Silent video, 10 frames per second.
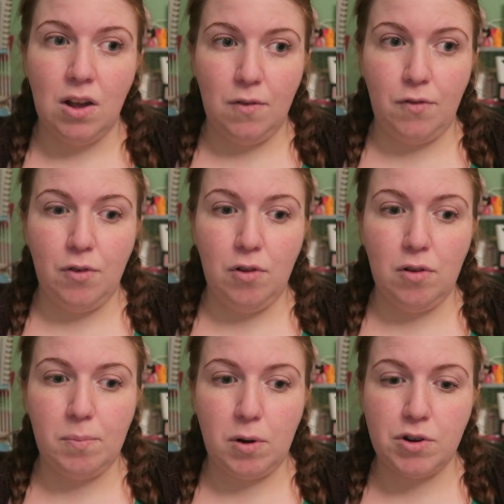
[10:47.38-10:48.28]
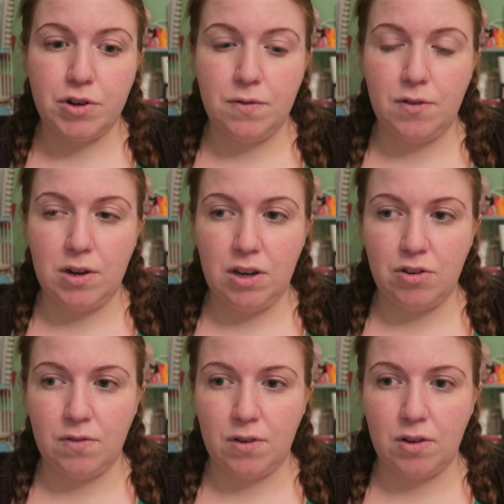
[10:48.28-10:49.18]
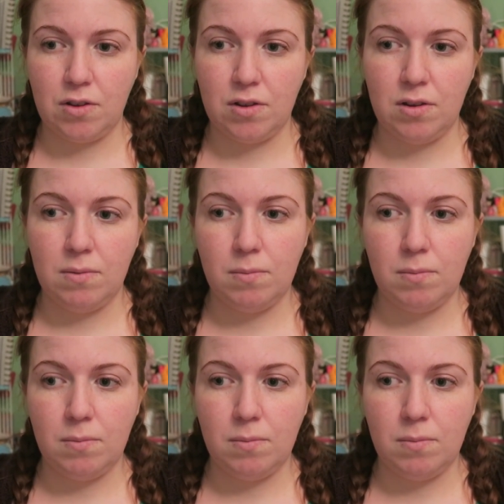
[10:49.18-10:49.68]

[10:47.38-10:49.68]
a full portion for each of us,